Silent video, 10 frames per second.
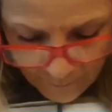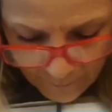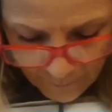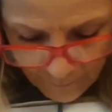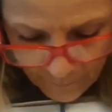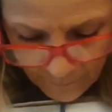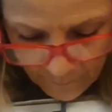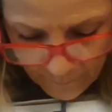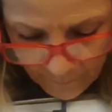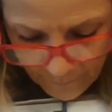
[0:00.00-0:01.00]

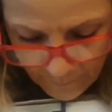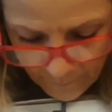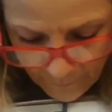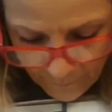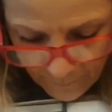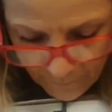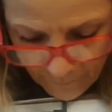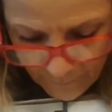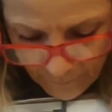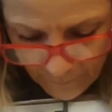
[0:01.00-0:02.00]

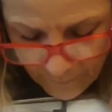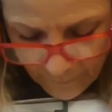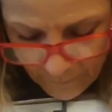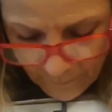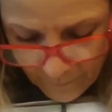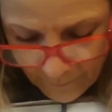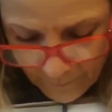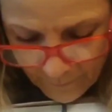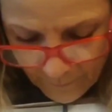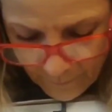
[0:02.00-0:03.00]

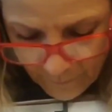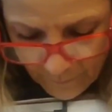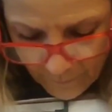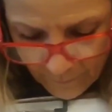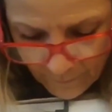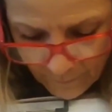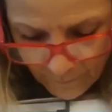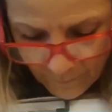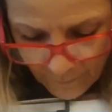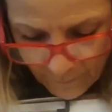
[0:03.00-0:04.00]

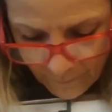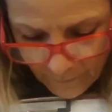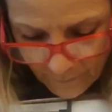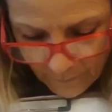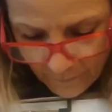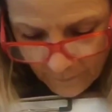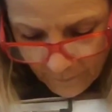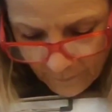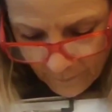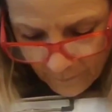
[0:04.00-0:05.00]

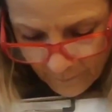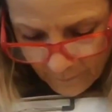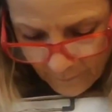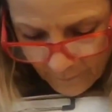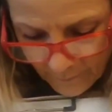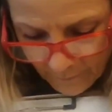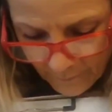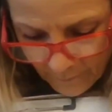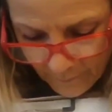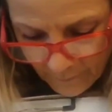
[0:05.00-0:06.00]

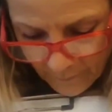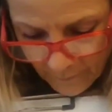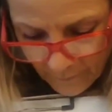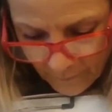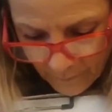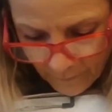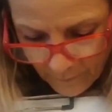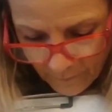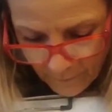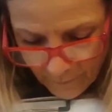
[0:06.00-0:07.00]

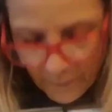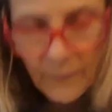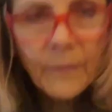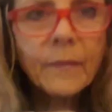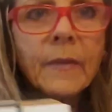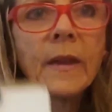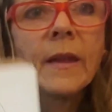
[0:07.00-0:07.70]
Nobody speaks.